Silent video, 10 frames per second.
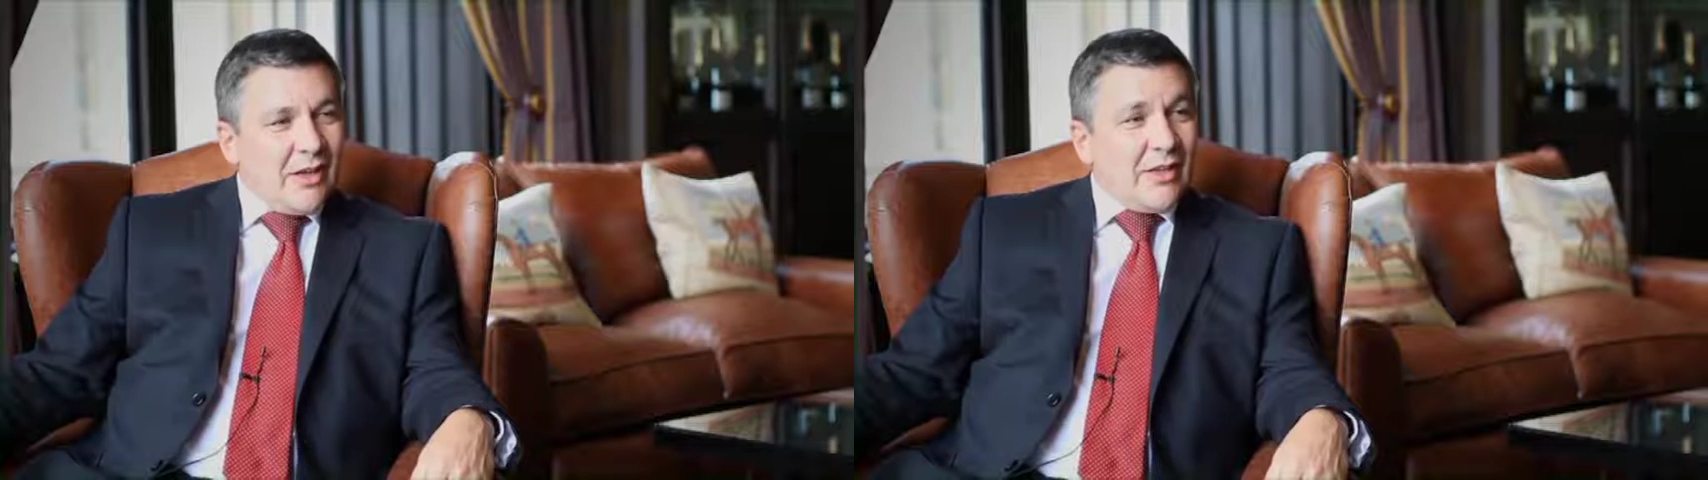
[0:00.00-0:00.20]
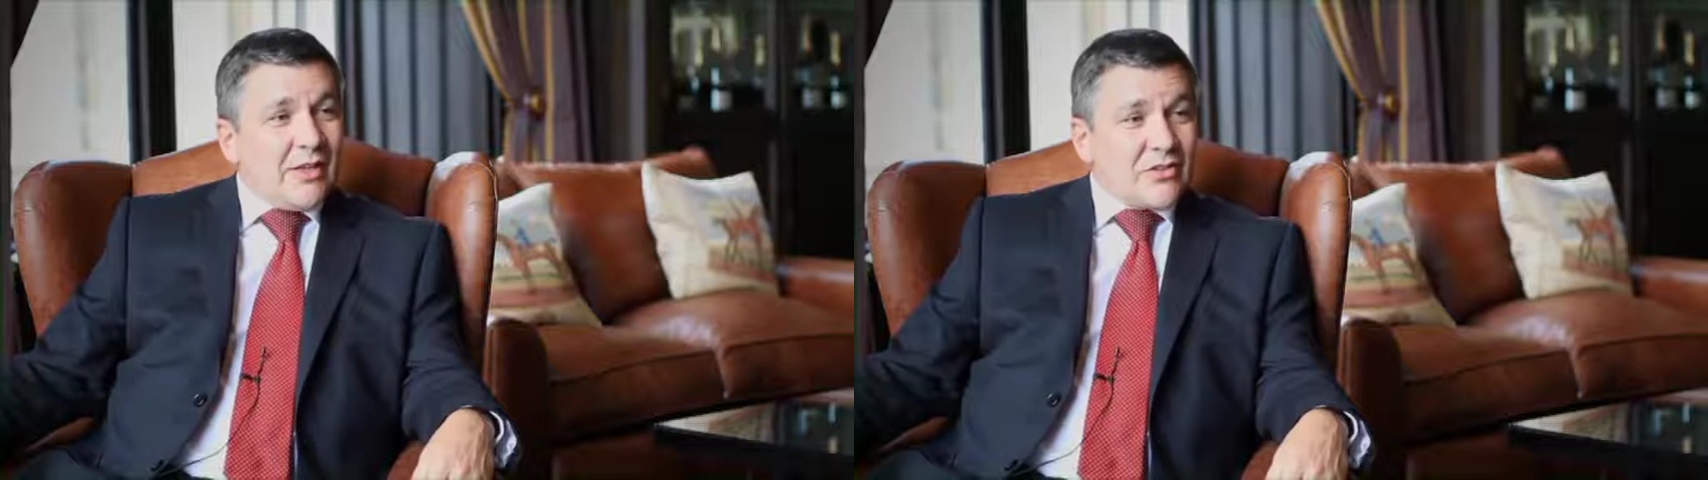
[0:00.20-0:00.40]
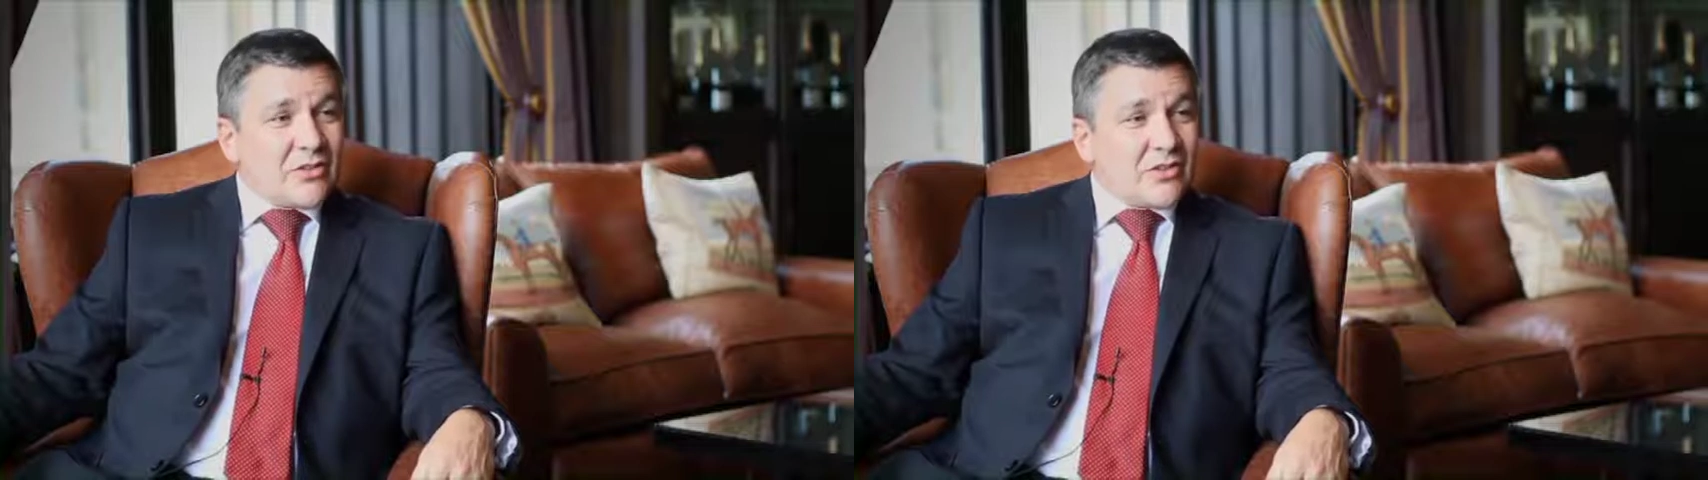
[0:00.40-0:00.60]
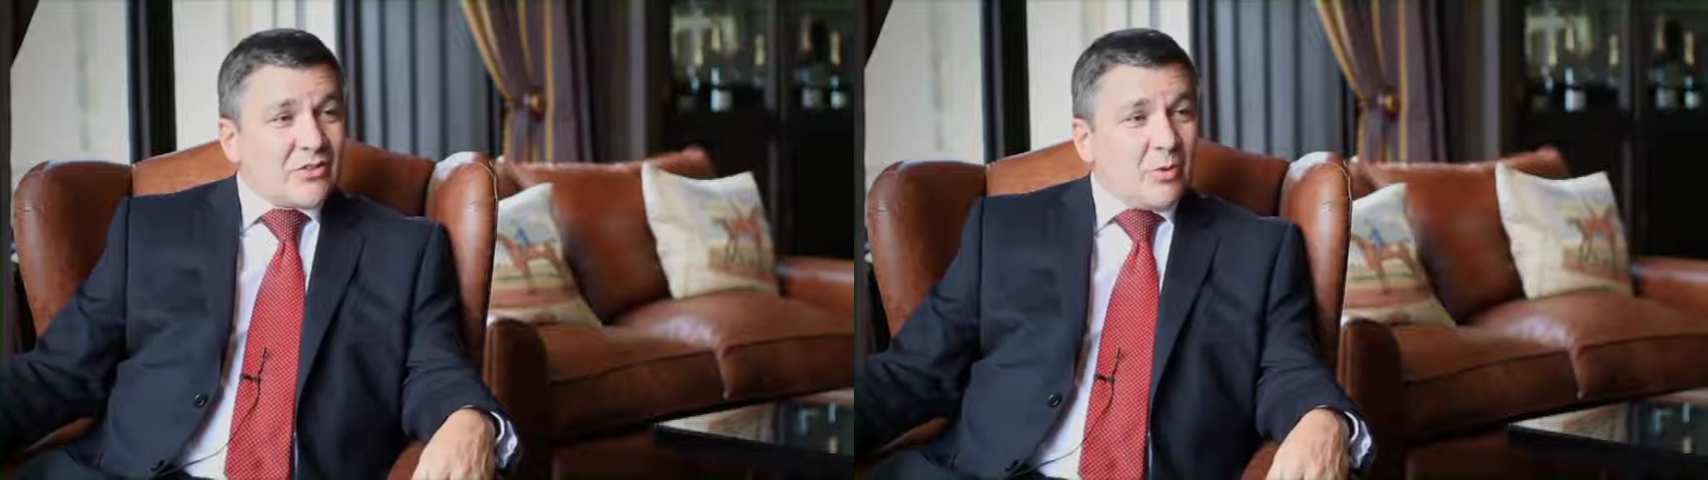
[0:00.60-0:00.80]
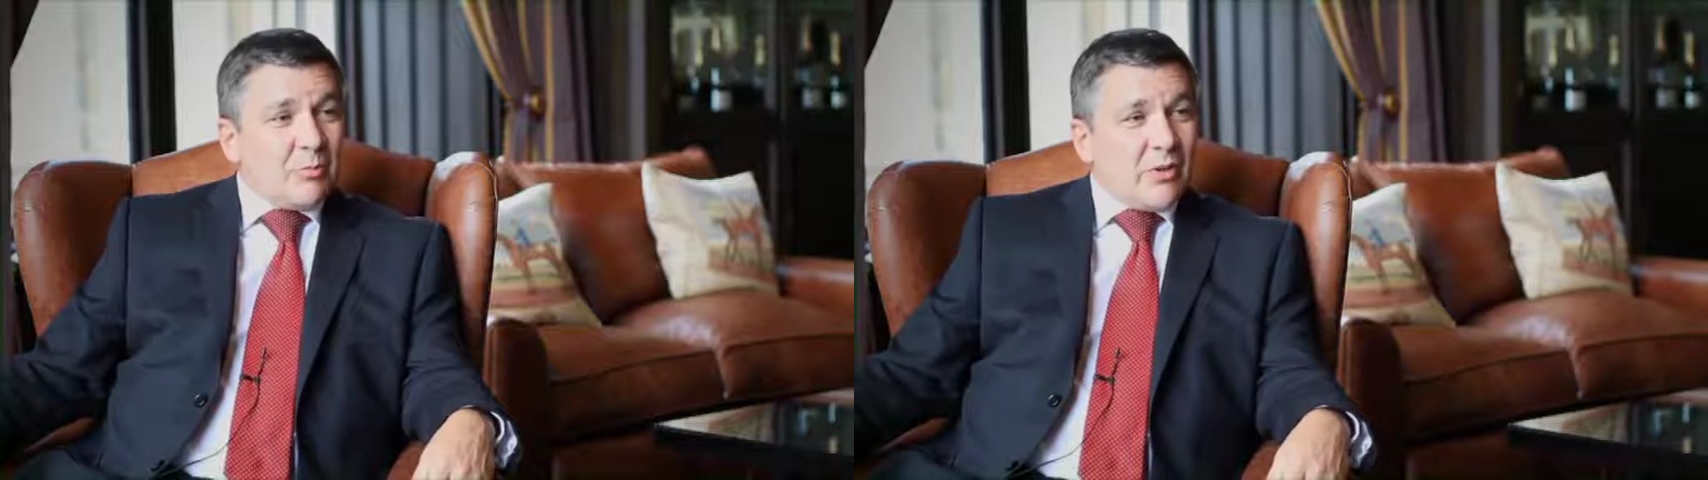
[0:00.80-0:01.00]
And that is
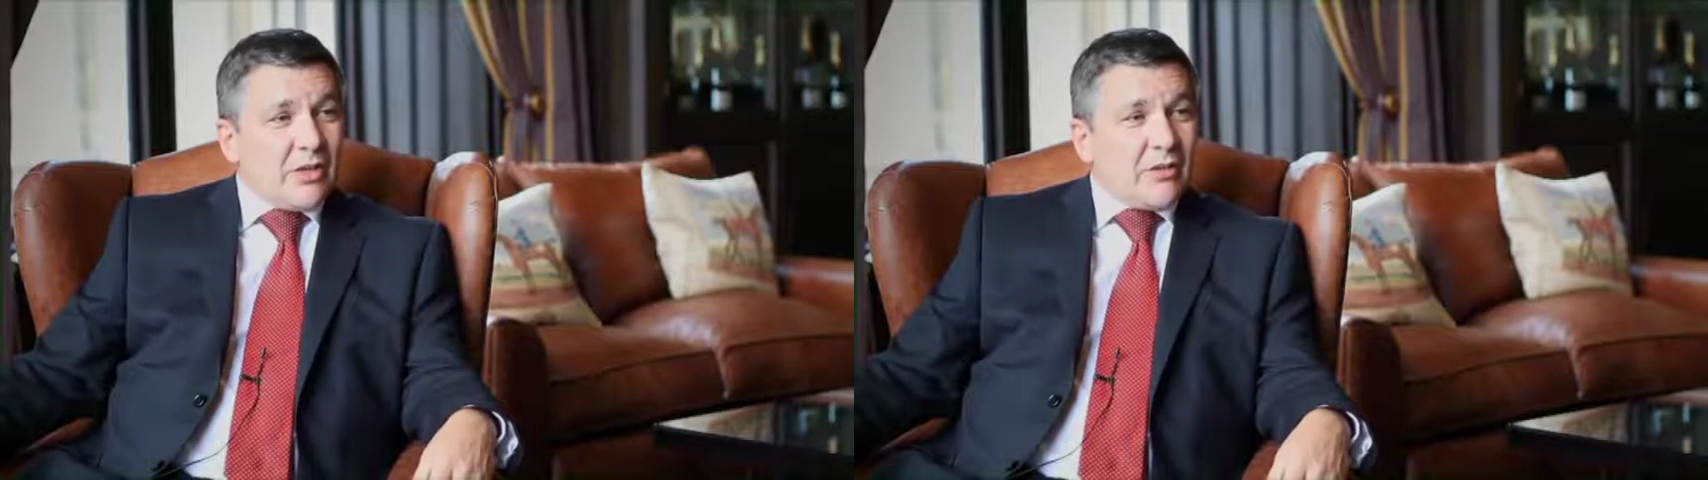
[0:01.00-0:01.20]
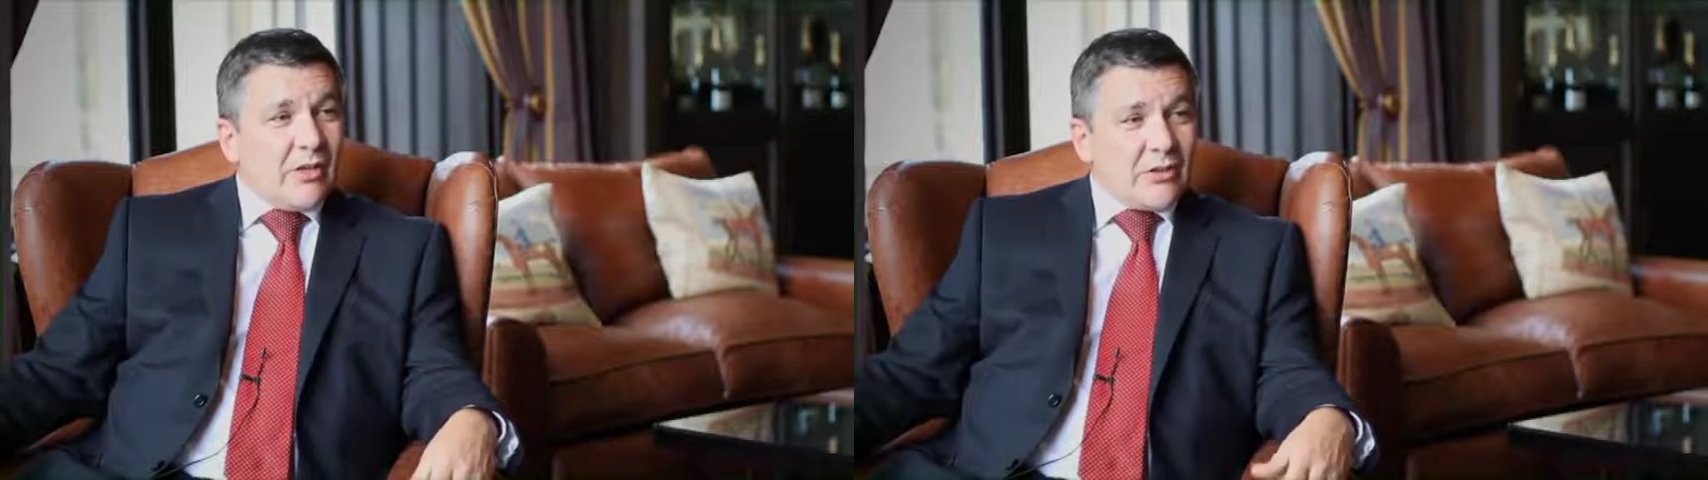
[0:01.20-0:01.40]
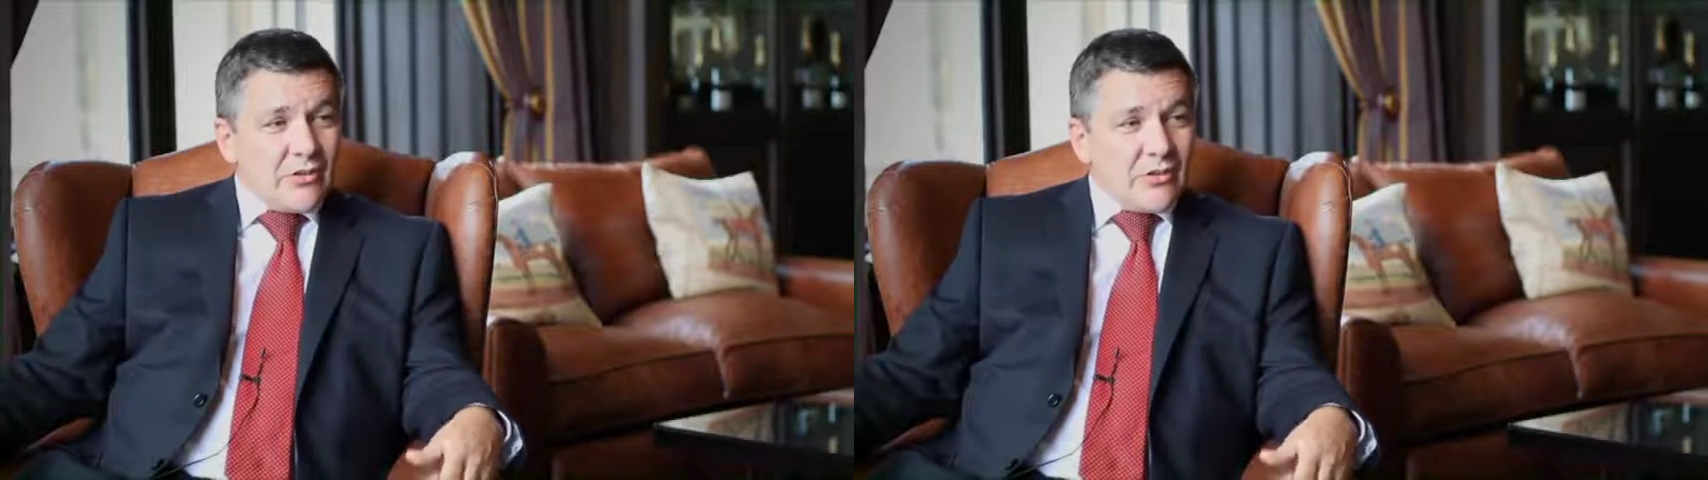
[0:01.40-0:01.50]
just, we put in